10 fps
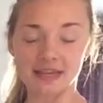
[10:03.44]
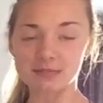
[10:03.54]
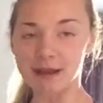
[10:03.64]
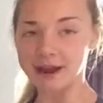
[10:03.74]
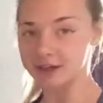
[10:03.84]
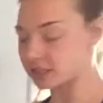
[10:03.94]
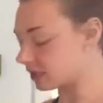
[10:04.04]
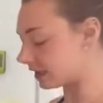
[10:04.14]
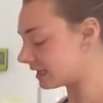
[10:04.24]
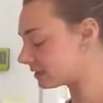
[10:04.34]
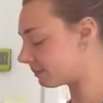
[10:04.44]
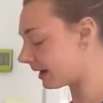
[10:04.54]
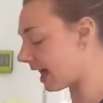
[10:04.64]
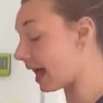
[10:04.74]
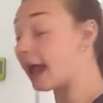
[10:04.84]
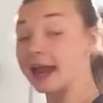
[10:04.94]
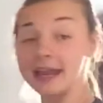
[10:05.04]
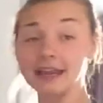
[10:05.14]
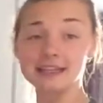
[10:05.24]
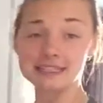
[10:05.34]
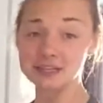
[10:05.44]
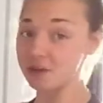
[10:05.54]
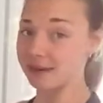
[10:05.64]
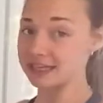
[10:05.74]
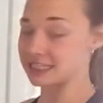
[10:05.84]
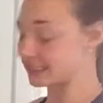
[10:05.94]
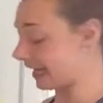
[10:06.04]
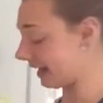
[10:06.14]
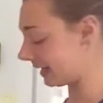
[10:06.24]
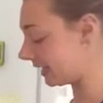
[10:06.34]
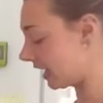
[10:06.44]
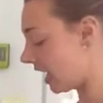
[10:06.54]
asparagus on the list, but I did not manage to get any.